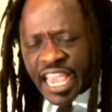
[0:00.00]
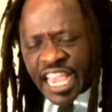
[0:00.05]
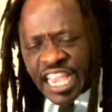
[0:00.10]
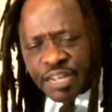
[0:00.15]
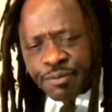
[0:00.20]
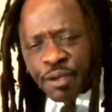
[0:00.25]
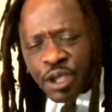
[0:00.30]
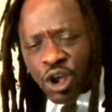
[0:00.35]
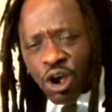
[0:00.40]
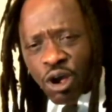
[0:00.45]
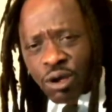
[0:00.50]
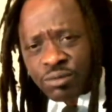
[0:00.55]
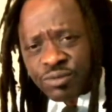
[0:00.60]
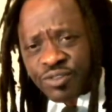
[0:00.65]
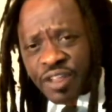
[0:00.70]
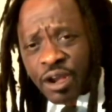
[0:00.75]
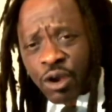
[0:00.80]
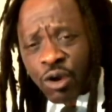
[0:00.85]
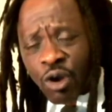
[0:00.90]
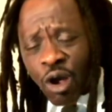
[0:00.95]
It becomes
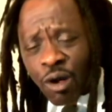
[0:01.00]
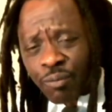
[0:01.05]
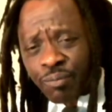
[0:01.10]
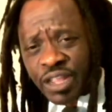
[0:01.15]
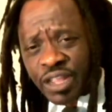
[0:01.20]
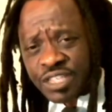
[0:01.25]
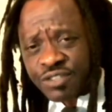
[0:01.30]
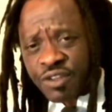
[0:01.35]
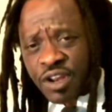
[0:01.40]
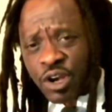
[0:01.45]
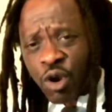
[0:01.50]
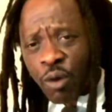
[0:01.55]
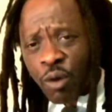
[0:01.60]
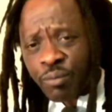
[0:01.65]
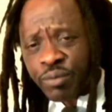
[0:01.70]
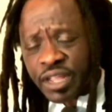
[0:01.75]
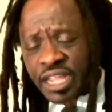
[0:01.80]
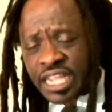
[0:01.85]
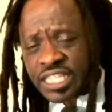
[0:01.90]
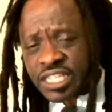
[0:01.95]
very complex, very
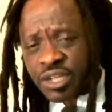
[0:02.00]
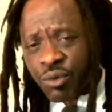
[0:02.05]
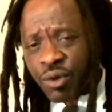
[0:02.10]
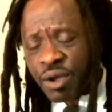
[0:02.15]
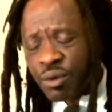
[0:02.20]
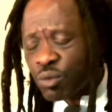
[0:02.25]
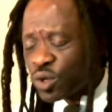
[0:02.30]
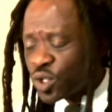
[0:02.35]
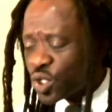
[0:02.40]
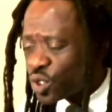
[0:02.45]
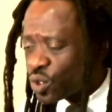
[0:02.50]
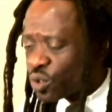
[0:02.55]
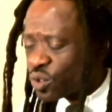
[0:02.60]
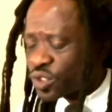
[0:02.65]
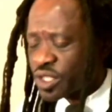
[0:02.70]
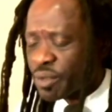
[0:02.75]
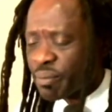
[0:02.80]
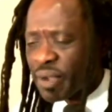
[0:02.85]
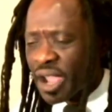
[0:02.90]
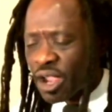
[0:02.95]
complicated when we
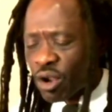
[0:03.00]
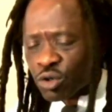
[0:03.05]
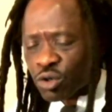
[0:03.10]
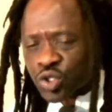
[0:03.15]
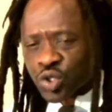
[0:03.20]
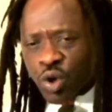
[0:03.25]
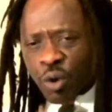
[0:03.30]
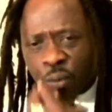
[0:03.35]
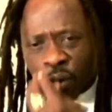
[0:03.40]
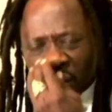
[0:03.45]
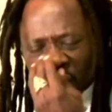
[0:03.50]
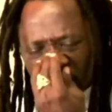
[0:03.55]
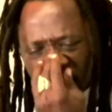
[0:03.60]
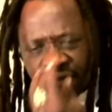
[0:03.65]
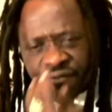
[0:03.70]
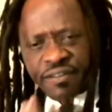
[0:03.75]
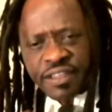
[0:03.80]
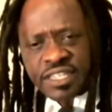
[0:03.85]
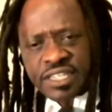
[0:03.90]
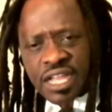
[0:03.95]
use the microscope or
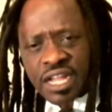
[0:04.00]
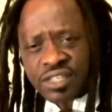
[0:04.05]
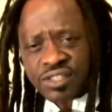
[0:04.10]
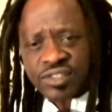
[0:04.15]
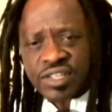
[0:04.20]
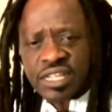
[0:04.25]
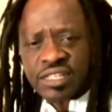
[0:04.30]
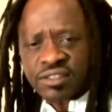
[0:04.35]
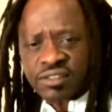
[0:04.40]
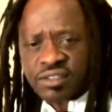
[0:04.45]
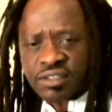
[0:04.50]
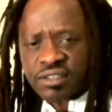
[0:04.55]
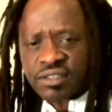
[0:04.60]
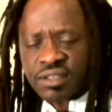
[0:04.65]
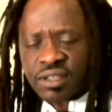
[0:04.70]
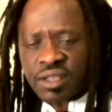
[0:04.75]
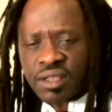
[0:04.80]
our physical senses.